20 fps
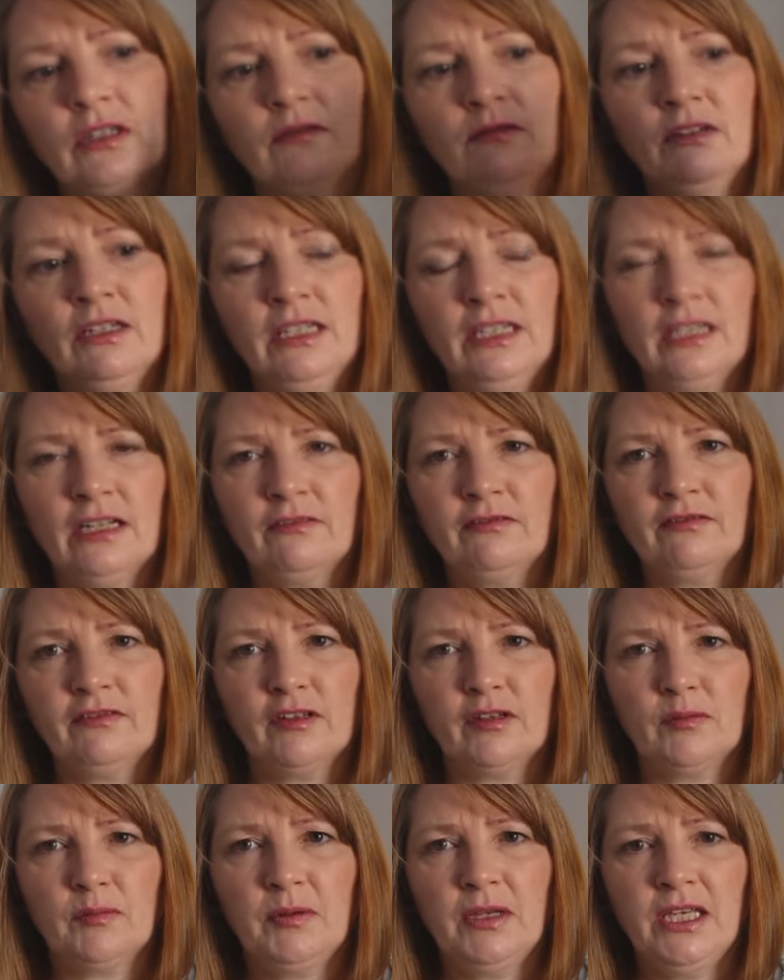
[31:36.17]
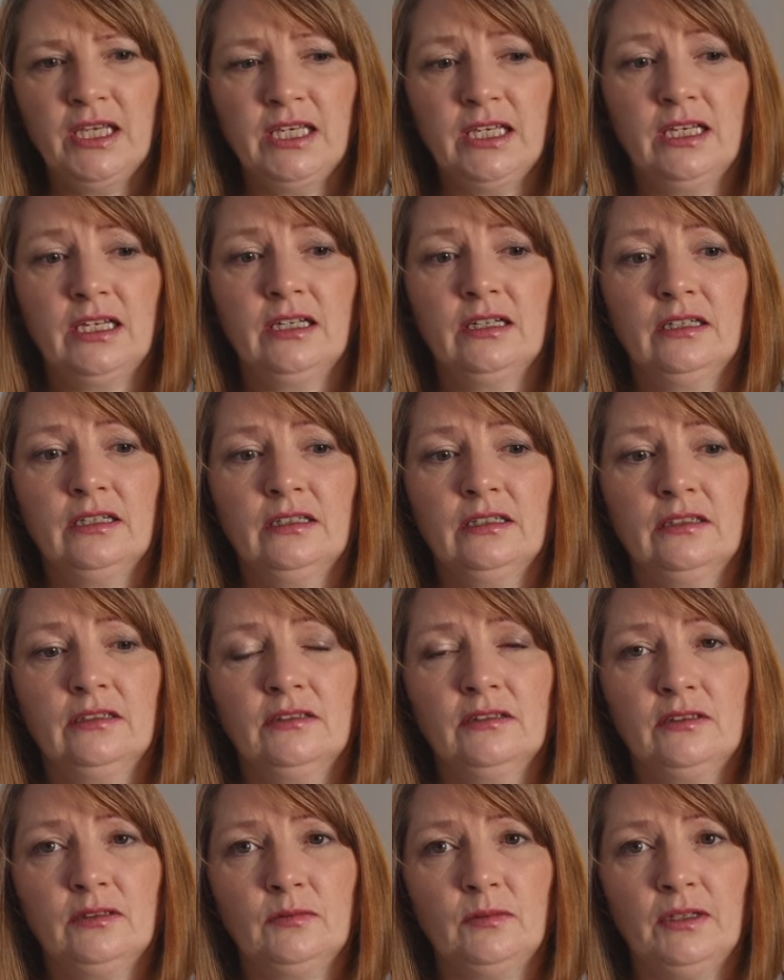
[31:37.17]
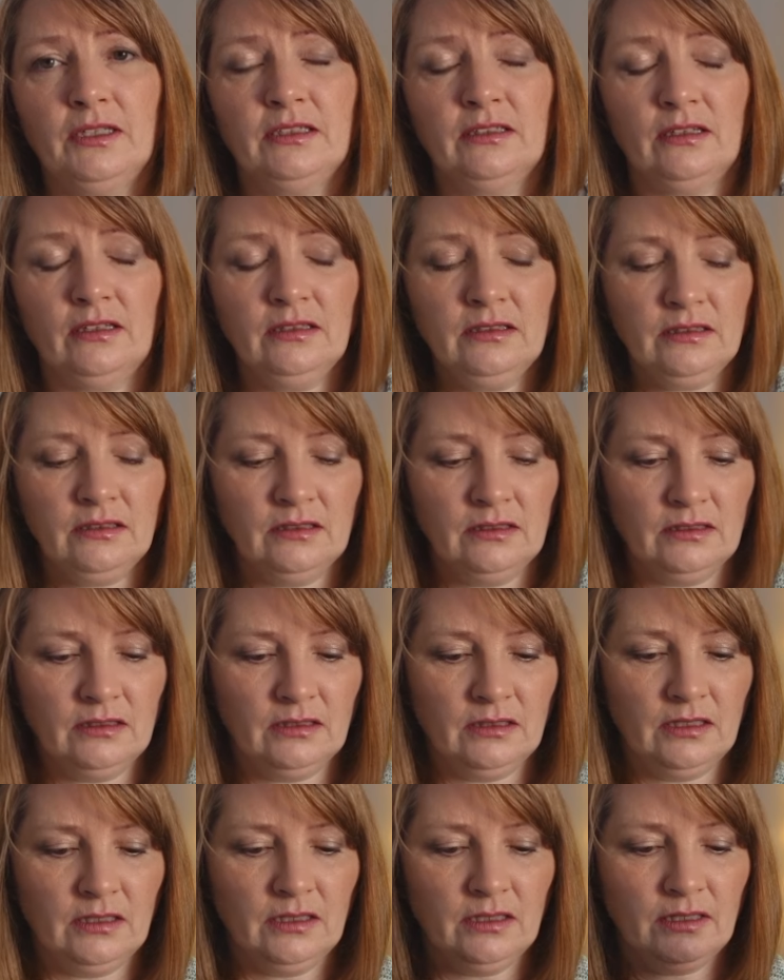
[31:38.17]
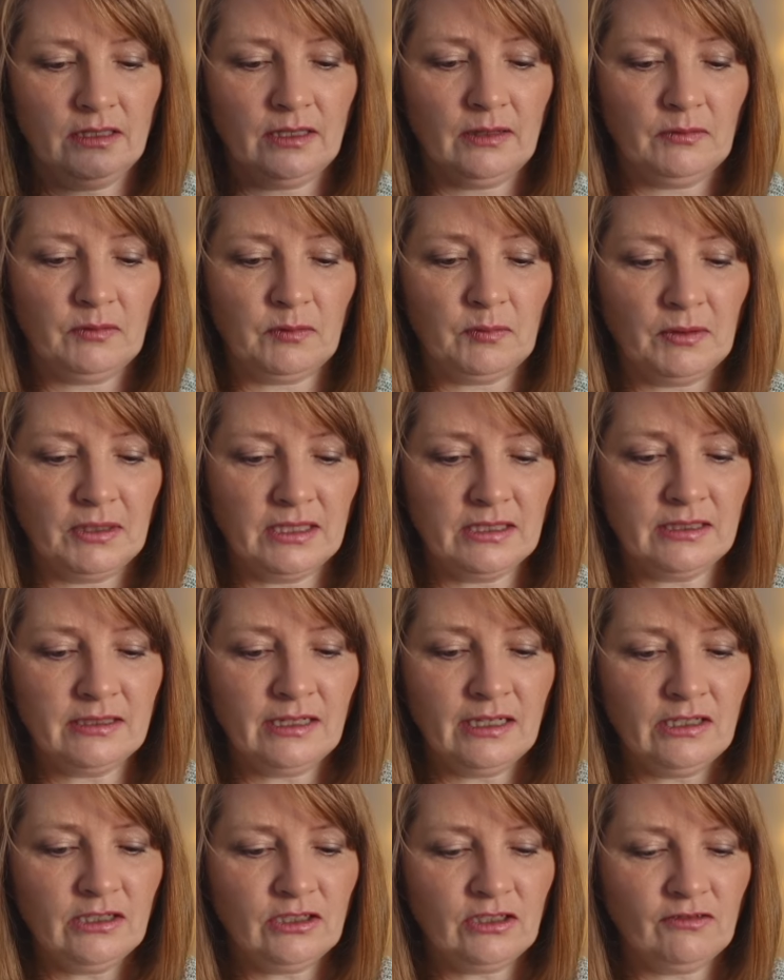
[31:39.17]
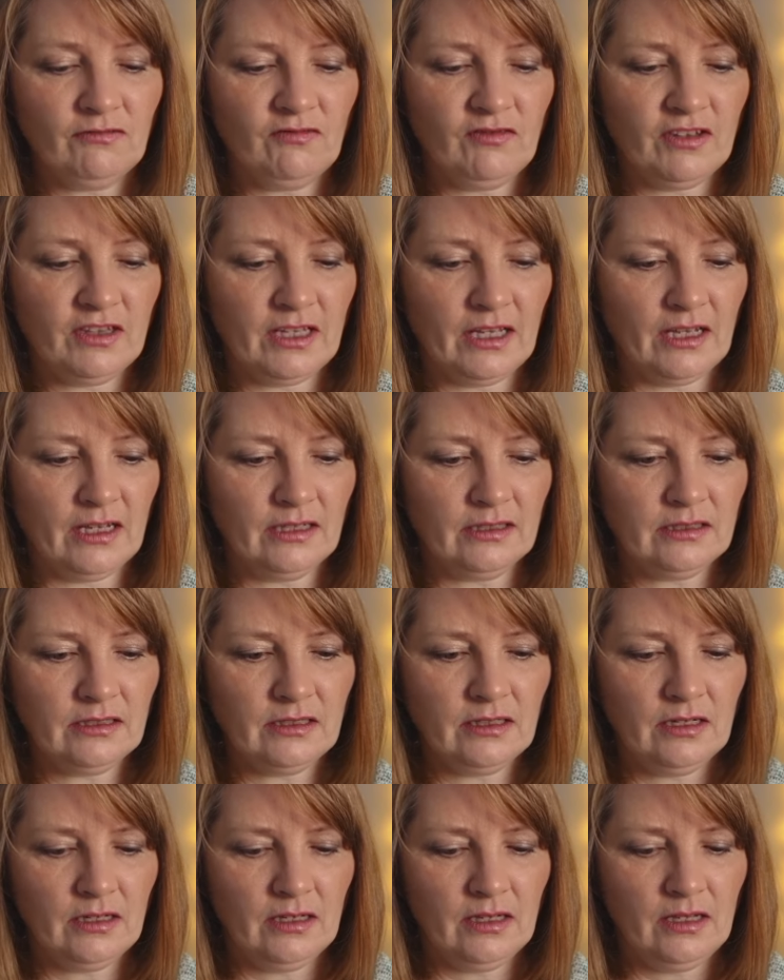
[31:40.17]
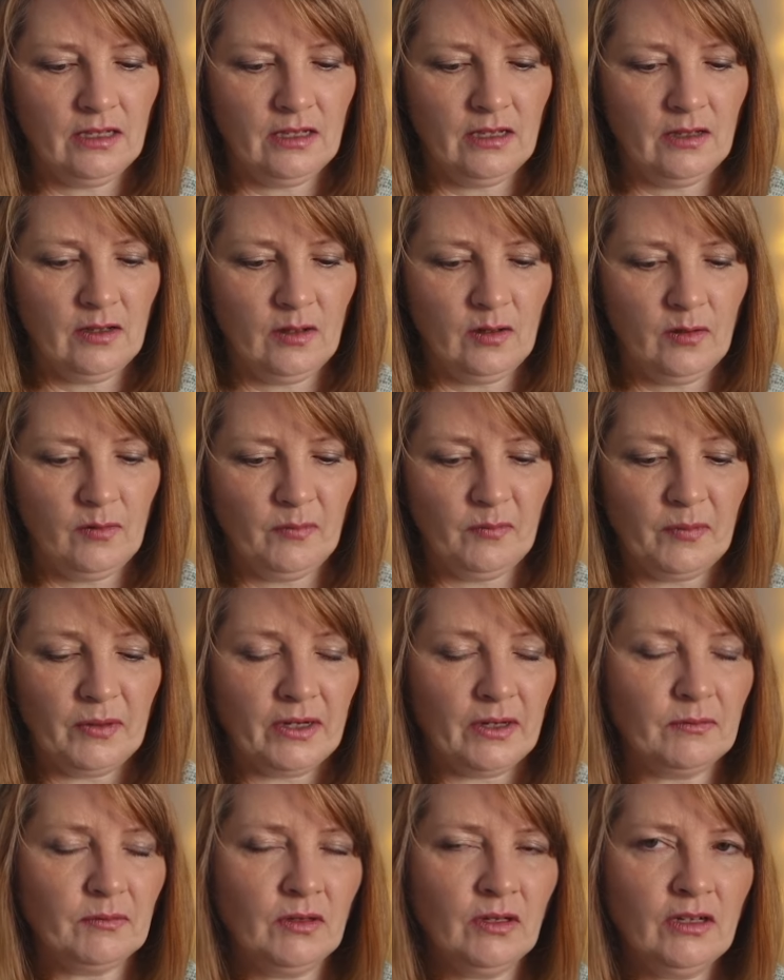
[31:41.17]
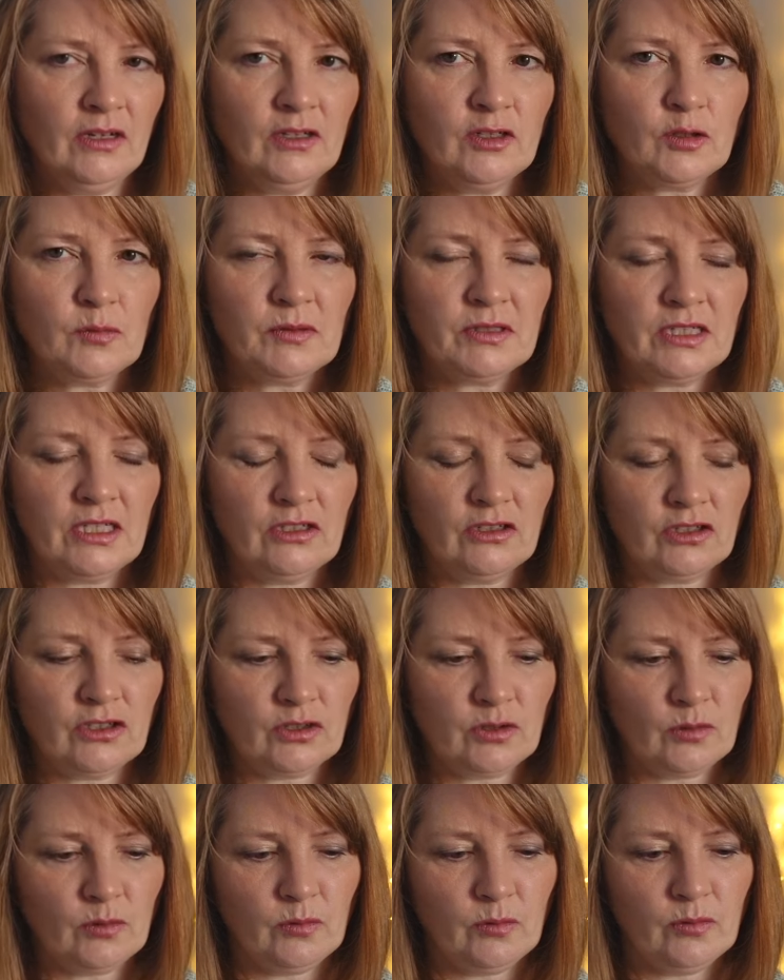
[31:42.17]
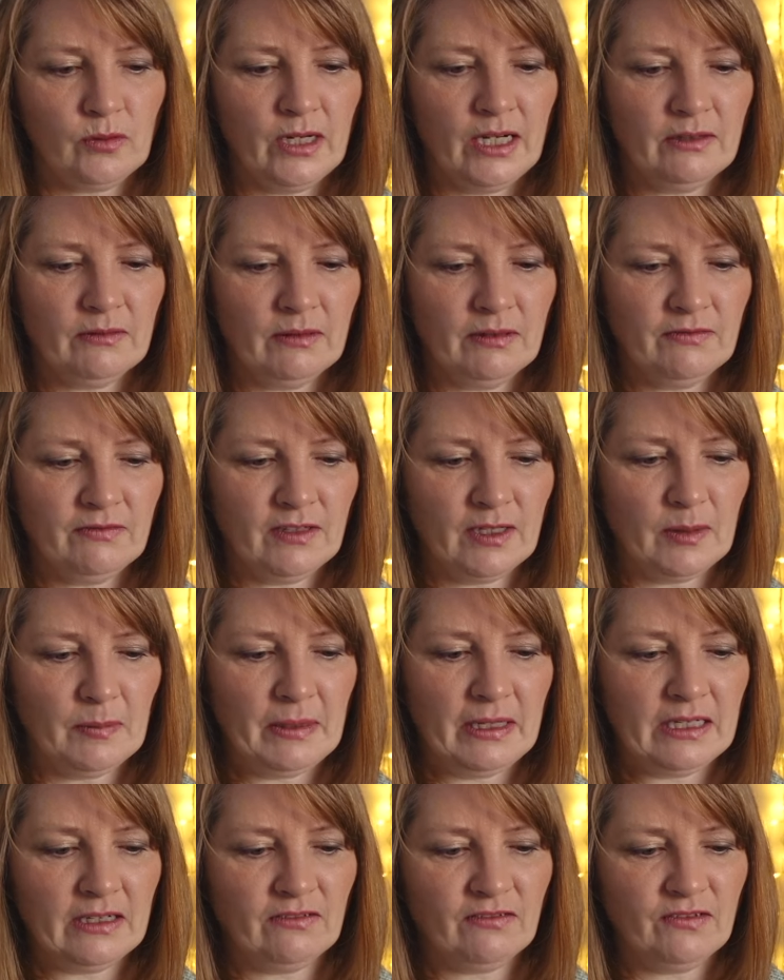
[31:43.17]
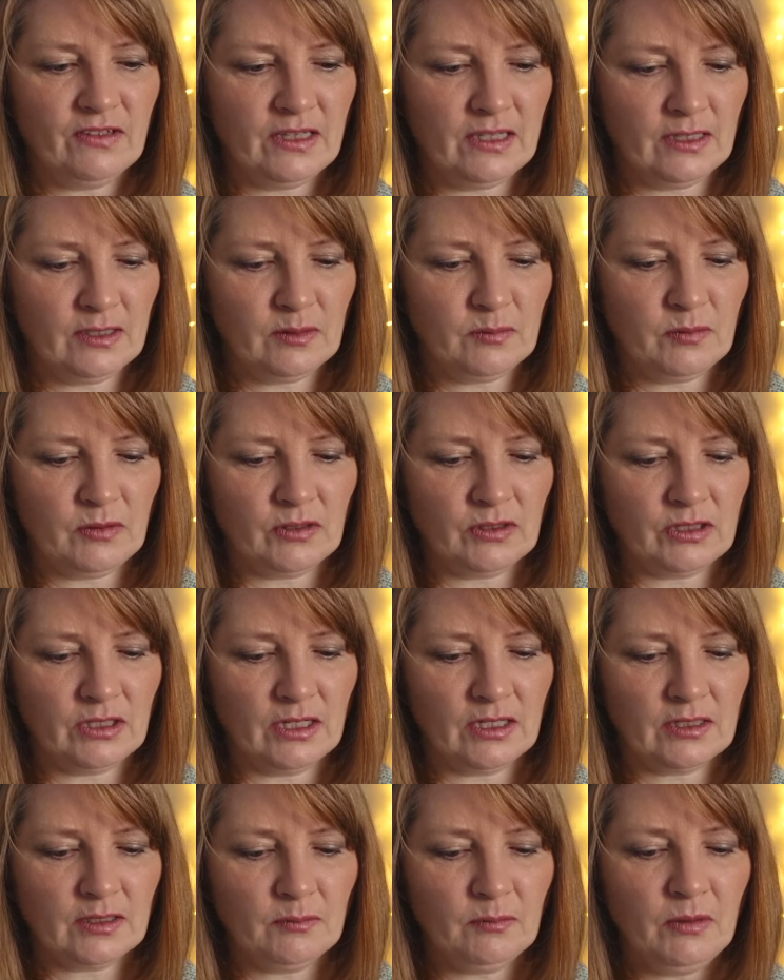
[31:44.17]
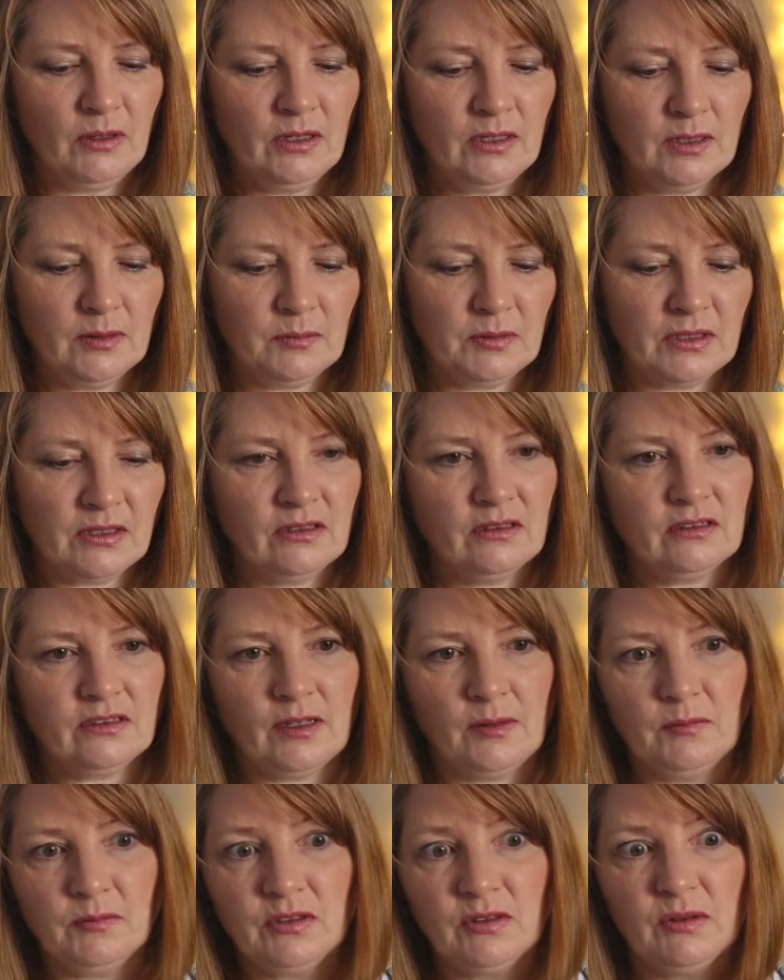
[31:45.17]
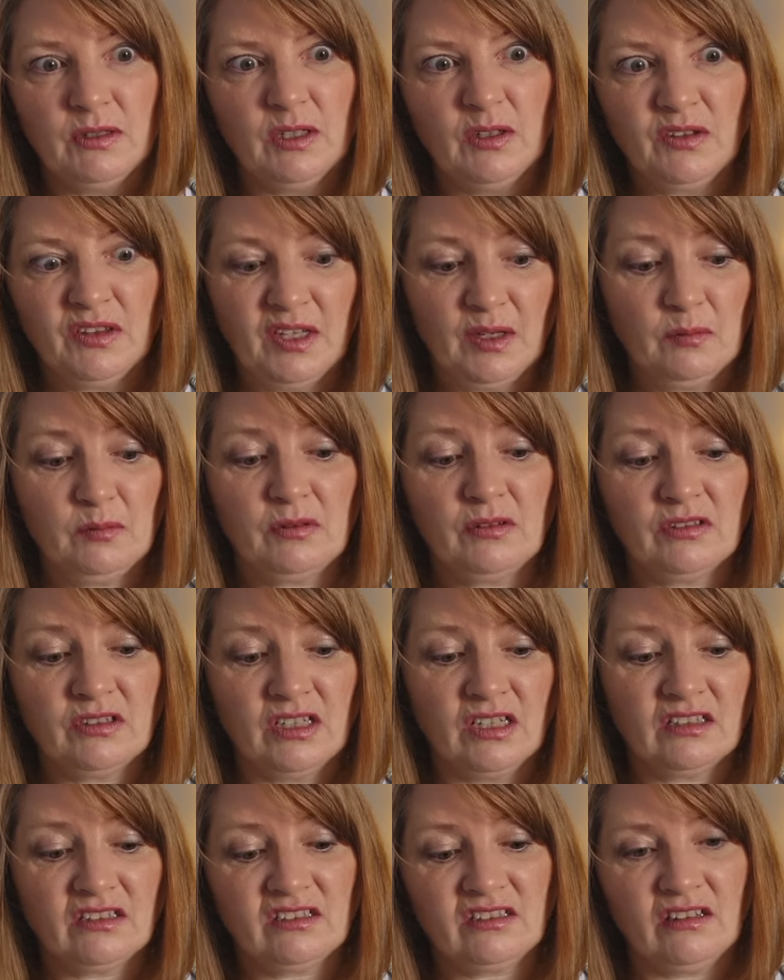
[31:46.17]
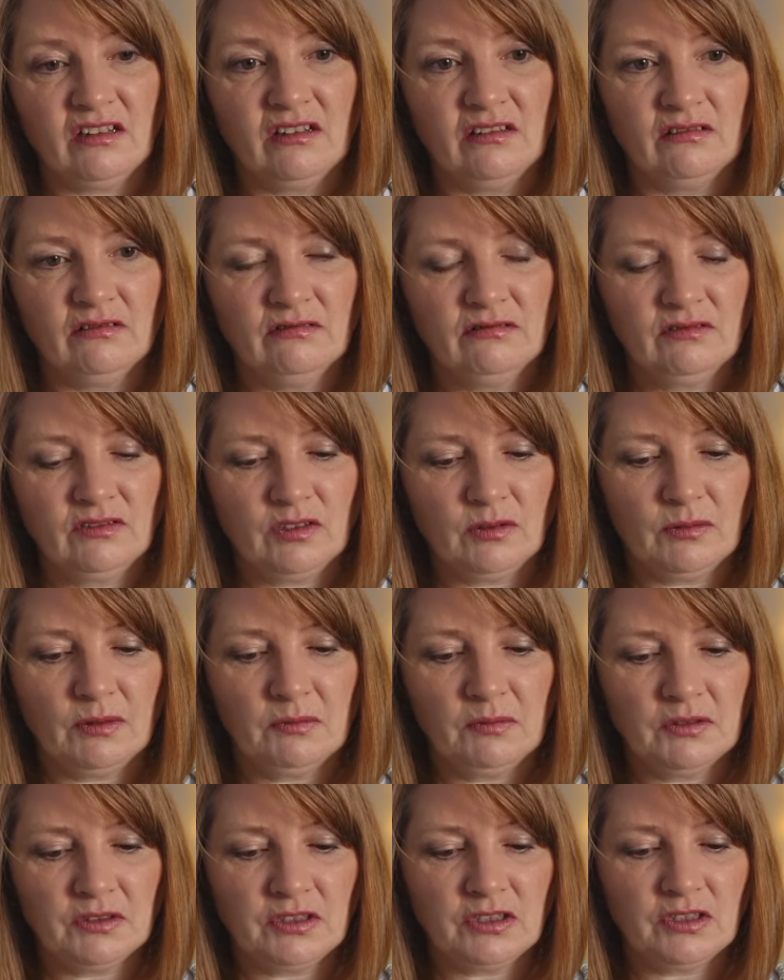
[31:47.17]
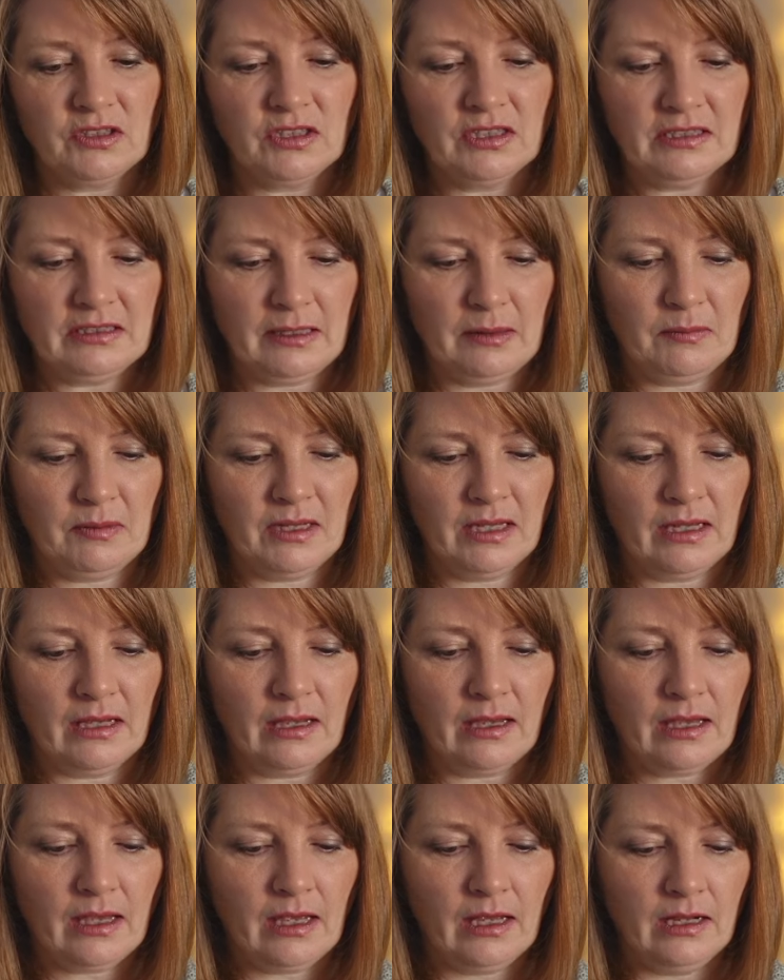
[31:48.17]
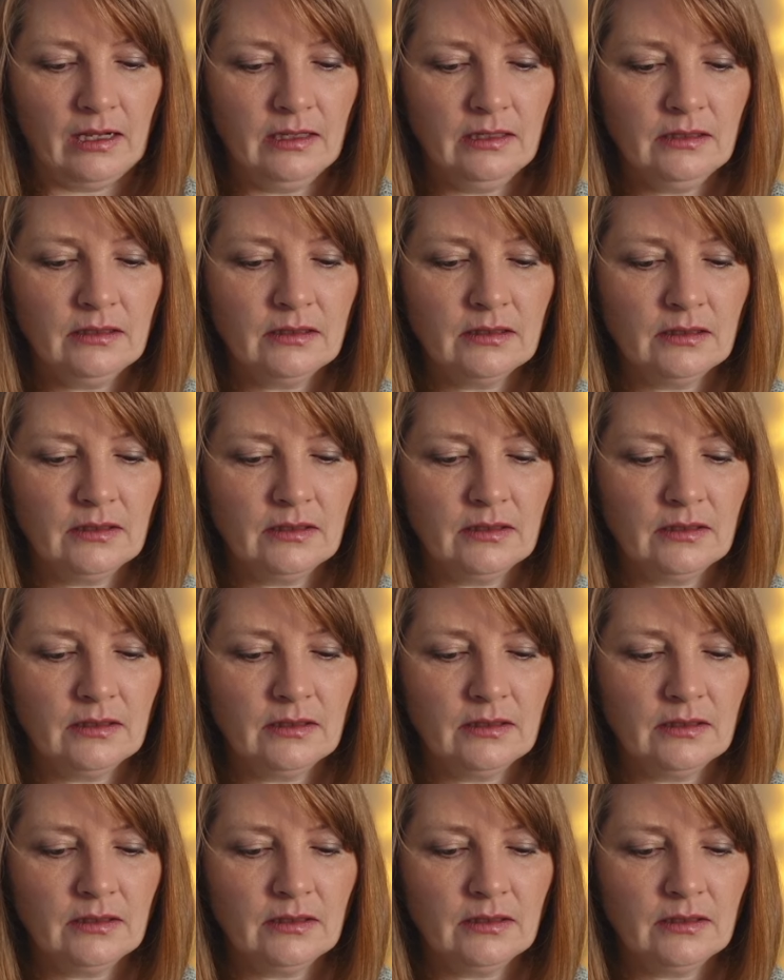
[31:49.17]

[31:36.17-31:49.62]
I really love for the peak sweater. That was my intention for that. But I'm not 100% sure how I feel about it for this project. Partly because I'm doing it on that project, so do I want to do the same thing again?